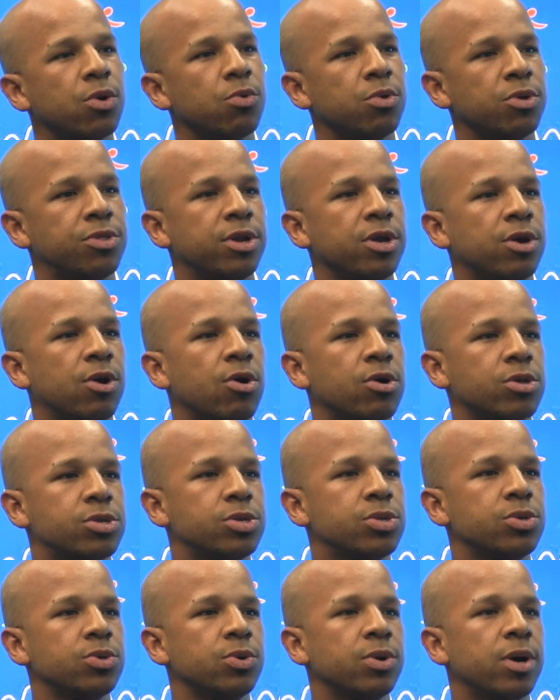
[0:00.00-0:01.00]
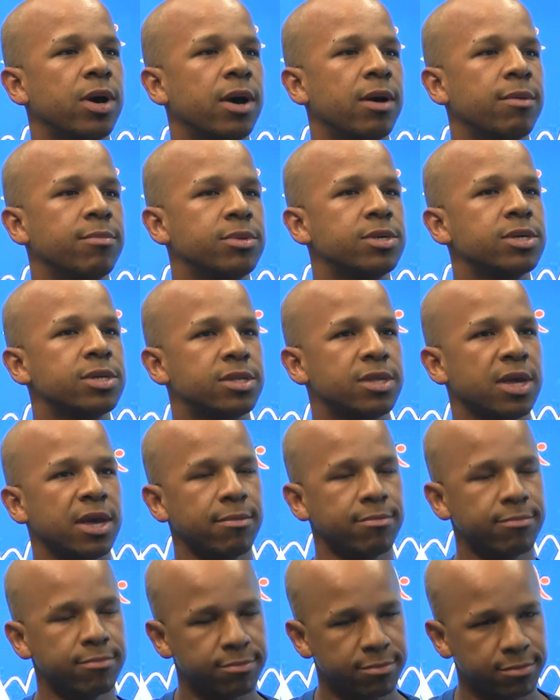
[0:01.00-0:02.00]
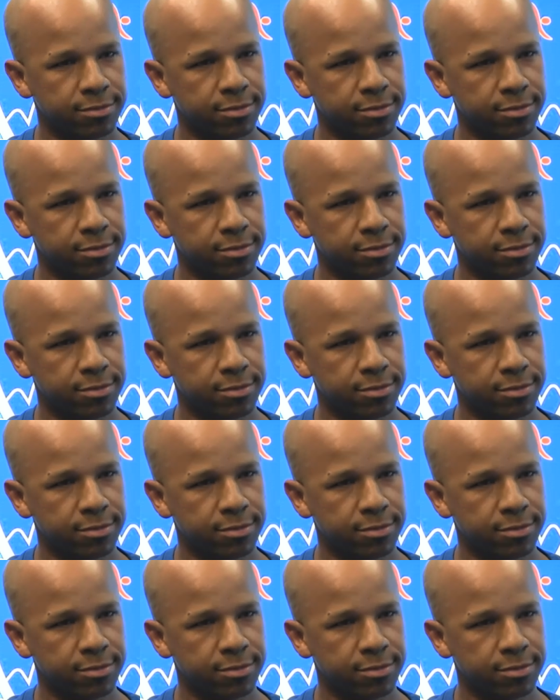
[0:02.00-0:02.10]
with regards to just them